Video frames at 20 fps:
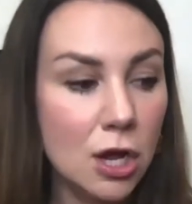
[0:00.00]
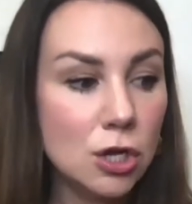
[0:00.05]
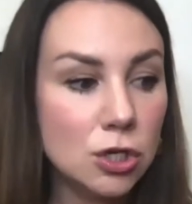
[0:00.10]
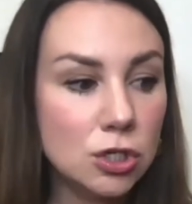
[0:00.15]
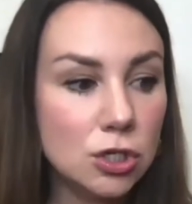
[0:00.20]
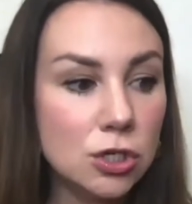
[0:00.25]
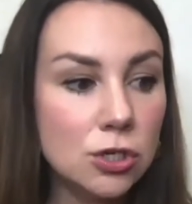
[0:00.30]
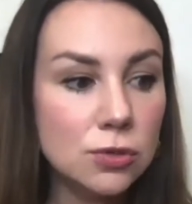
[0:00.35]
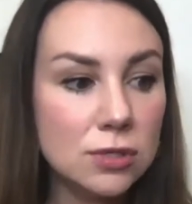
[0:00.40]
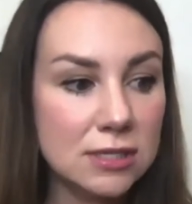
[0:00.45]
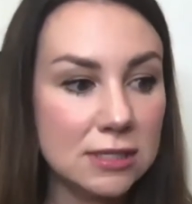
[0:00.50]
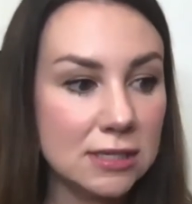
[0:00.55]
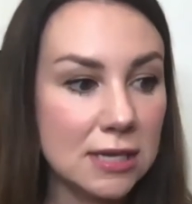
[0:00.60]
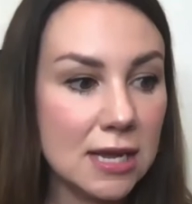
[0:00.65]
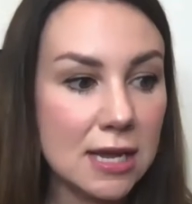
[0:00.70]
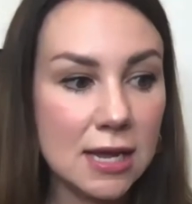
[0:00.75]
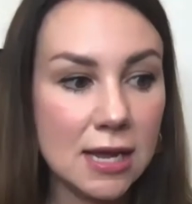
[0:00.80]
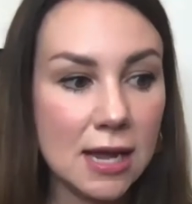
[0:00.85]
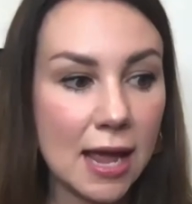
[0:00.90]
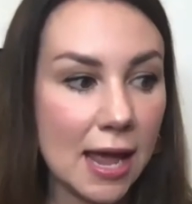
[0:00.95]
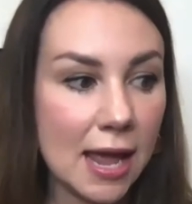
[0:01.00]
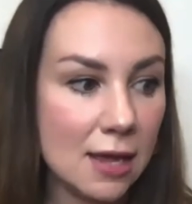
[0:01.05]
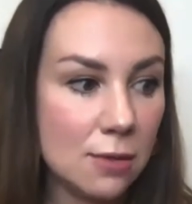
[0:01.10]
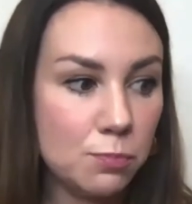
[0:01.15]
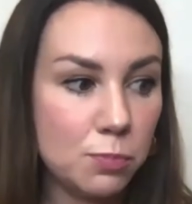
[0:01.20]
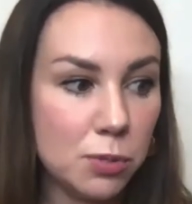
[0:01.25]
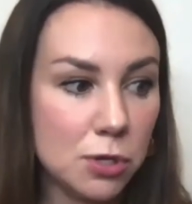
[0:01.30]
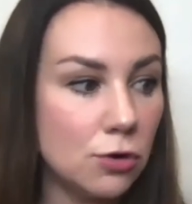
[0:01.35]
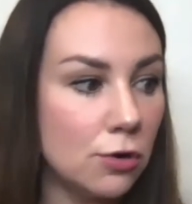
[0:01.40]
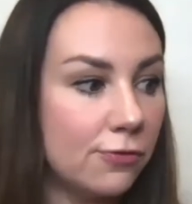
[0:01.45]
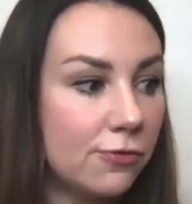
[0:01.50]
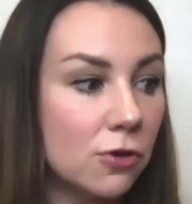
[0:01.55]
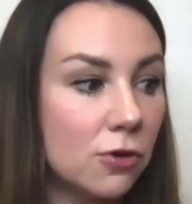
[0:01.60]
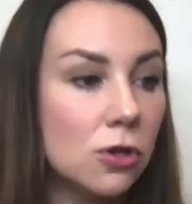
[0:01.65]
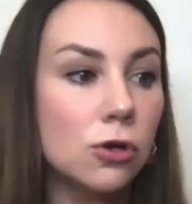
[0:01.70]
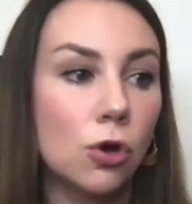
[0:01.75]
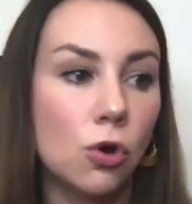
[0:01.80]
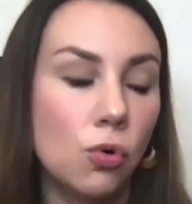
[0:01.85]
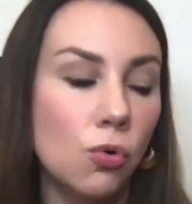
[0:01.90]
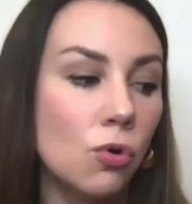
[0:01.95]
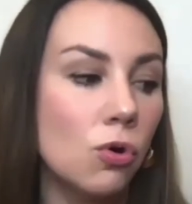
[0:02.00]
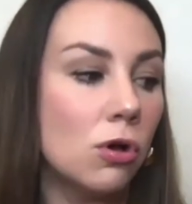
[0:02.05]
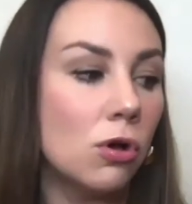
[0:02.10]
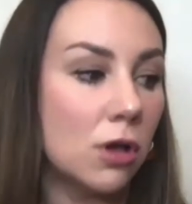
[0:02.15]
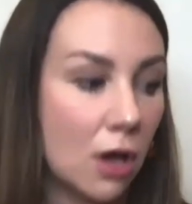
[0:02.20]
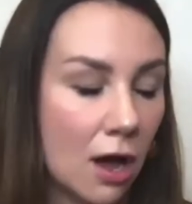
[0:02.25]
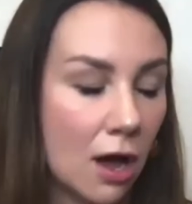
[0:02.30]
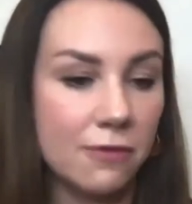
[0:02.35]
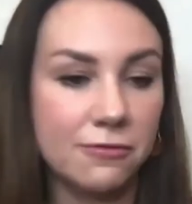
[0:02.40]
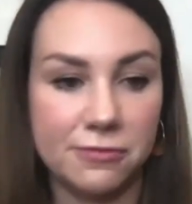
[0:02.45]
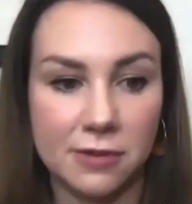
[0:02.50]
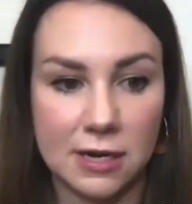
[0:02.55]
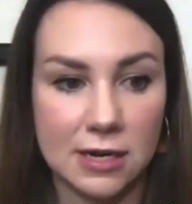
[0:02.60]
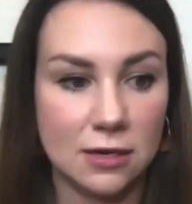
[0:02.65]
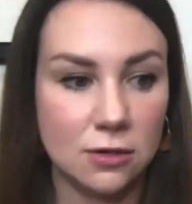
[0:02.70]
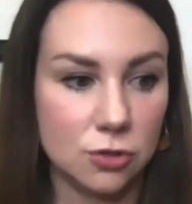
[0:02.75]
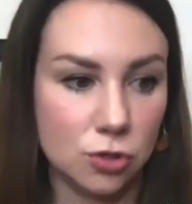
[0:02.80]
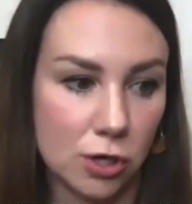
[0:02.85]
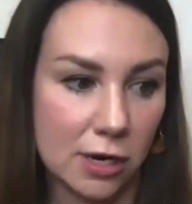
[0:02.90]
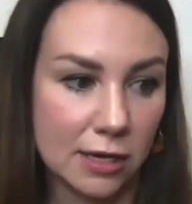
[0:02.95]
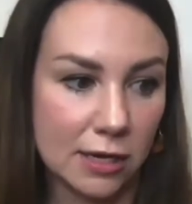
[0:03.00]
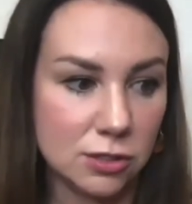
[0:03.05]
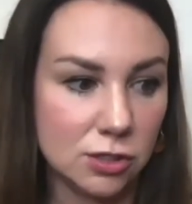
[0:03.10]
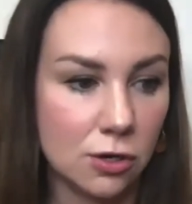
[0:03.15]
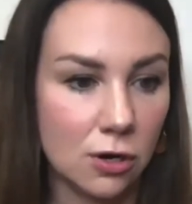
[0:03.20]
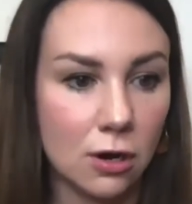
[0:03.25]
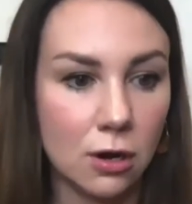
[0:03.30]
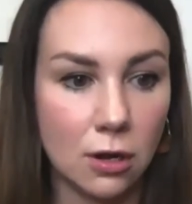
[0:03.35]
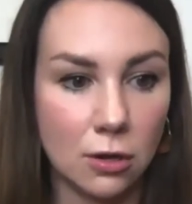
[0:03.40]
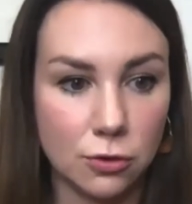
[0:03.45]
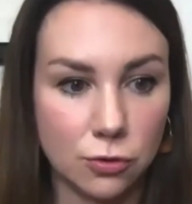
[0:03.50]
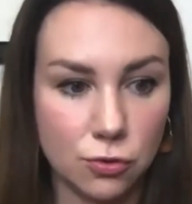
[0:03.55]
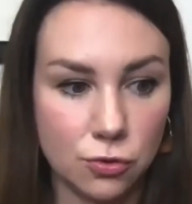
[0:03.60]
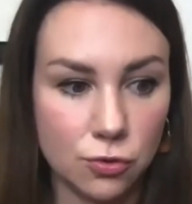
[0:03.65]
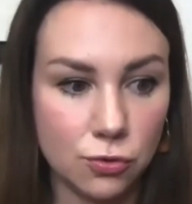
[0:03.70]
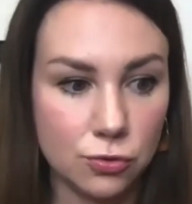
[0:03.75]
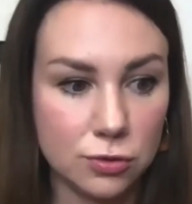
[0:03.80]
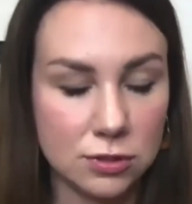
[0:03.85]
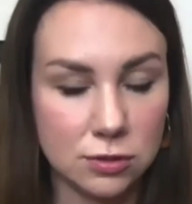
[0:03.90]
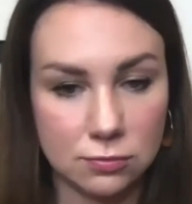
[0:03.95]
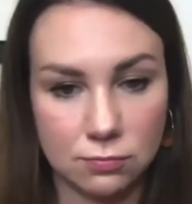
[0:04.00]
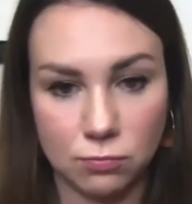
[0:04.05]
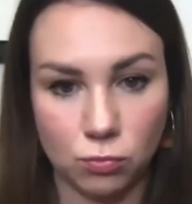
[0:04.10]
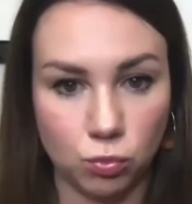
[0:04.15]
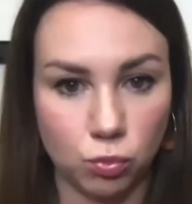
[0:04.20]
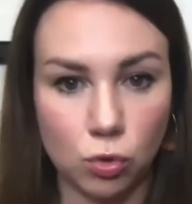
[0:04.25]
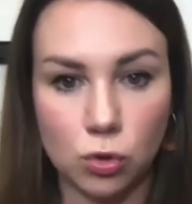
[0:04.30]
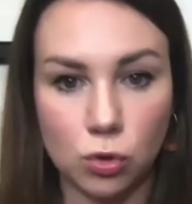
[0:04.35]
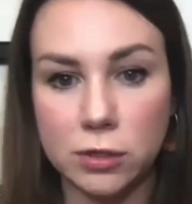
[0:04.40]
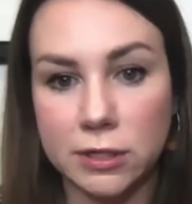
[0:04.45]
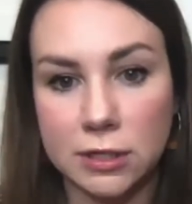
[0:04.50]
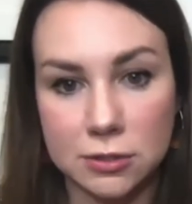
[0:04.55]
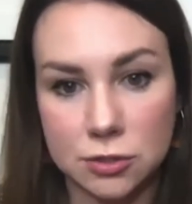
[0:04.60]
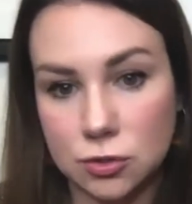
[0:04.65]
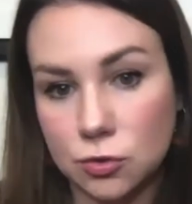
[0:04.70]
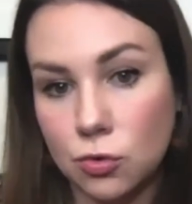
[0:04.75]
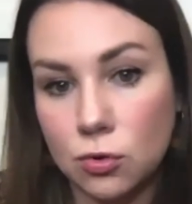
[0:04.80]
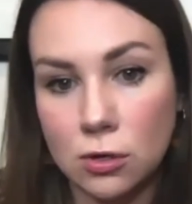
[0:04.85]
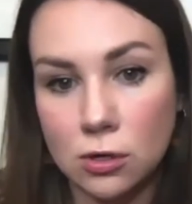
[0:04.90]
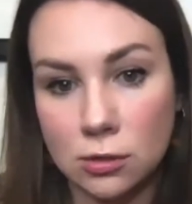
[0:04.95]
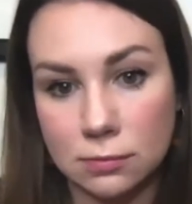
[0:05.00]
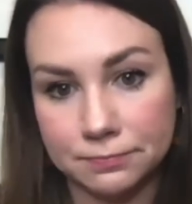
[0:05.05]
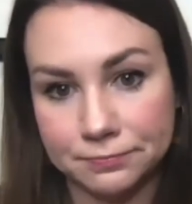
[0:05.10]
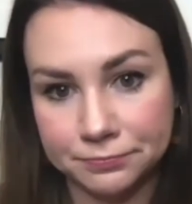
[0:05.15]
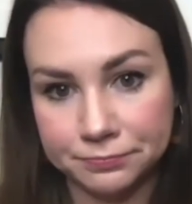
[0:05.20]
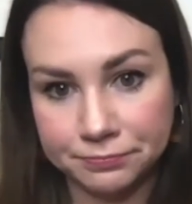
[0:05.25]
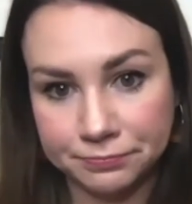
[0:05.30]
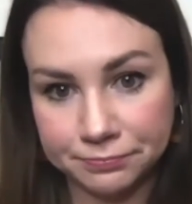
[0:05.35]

to see a beautiful, cool, confident trans girl who's ruling a school.